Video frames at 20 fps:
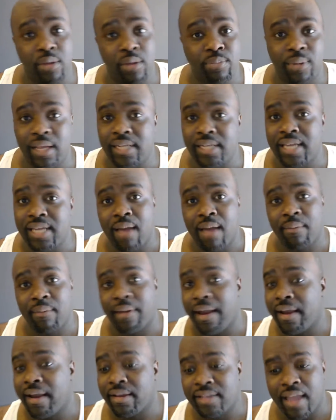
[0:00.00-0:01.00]
Playtime
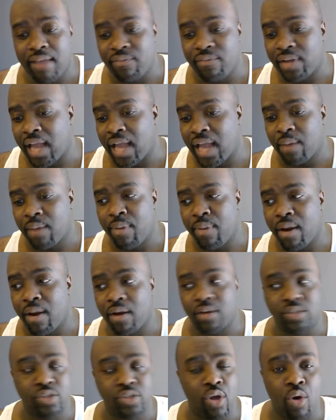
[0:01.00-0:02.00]
Cares. I even got a
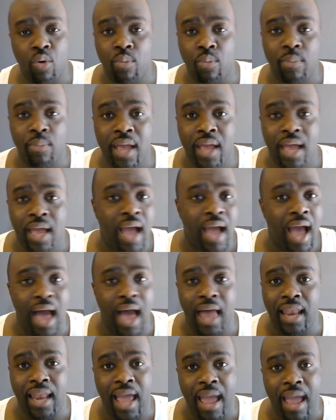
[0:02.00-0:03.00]
Periscope.
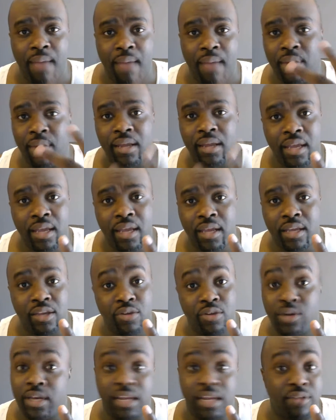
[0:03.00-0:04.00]
Holla at me. You
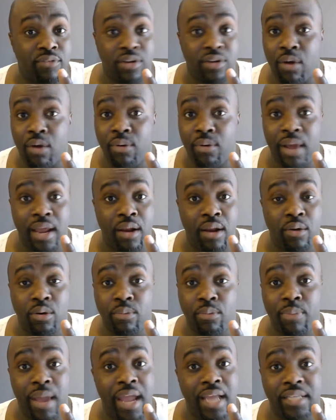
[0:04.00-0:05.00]
can even donate on the
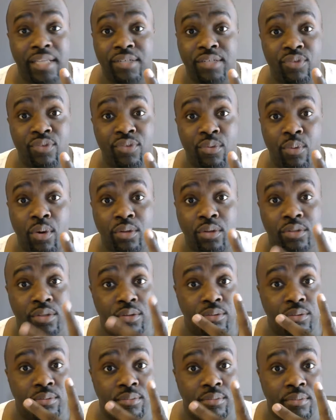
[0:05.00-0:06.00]
page if you want to.
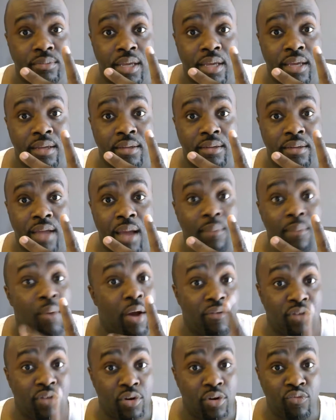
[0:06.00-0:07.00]
I'm gonna
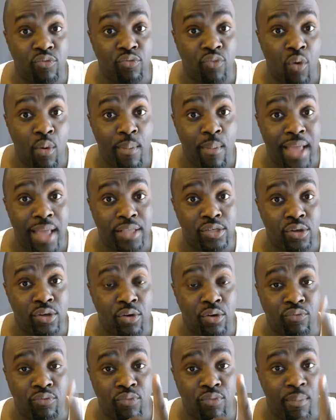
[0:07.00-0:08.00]
have a new format
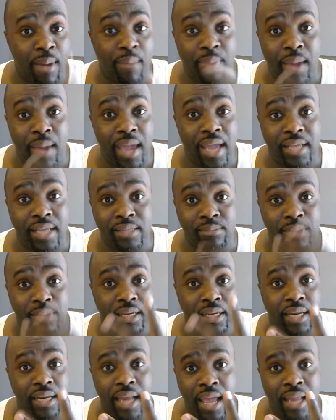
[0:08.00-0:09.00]
soon for my page. I'm
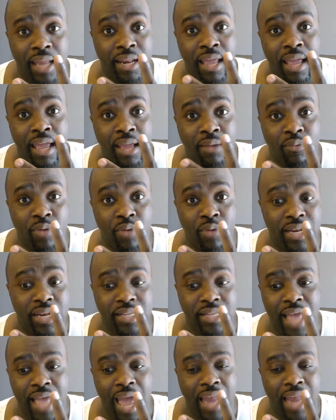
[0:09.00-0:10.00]
looking at
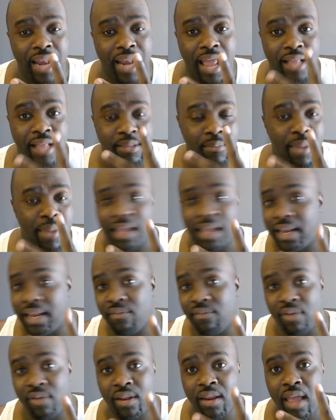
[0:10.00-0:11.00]
redesigning that to make it
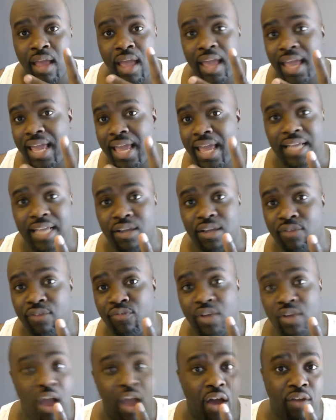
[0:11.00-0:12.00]
even easier for
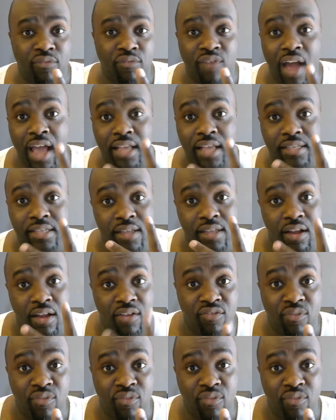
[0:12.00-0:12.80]
y'all to find stuff.